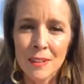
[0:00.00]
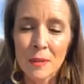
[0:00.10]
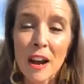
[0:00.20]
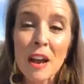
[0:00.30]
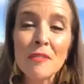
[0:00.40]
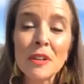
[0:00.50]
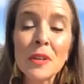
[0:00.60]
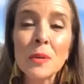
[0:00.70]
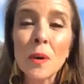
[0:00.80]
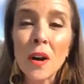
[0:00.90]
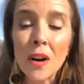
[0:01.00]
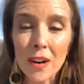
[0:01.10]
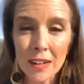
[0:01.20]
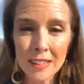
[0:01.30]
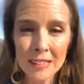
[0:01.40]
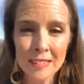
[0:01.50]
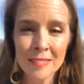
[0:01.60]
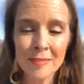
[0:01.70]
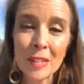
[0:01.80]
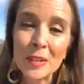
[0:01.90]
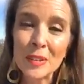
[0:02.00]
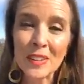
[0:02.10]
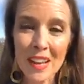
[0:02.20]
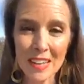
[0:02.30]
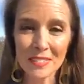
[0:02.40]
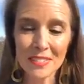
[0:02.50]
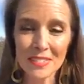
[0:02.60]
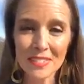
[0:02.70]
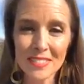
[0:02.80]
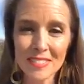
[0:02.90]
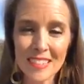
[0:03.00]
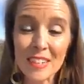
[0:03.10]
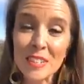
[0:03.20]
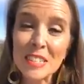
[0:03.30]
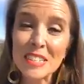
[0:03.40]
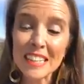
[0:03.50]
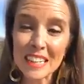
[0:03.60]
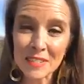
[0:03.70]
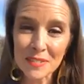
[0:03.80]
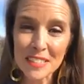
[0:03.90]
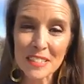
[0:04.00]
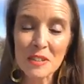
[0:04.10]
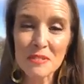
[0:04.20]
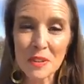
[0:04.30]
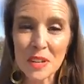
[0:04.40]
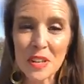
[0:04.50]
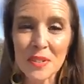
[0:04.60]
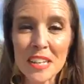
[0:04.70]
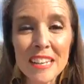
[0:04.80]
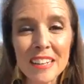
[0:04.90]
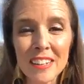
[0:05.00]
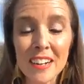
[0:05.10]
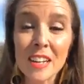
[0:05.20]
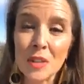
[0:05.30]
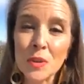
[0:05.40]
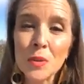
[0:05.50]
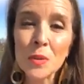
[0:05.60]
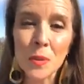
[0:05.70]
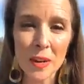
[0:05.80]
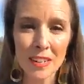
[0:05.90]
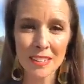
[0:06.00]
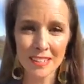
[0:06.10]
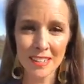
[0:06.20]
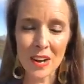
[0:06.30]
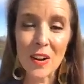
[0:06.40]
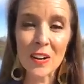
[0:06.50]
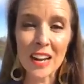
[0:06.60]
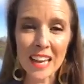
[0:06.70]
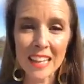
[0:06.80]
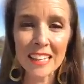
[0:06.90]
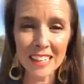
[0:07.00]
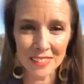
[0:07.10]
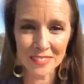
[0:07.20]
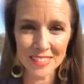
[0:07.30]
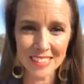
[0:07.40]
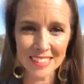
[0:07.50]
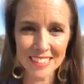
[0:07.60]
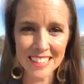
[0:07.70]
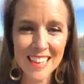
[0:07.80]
wherever you are in your life, there is a gift for you here. You are a gift.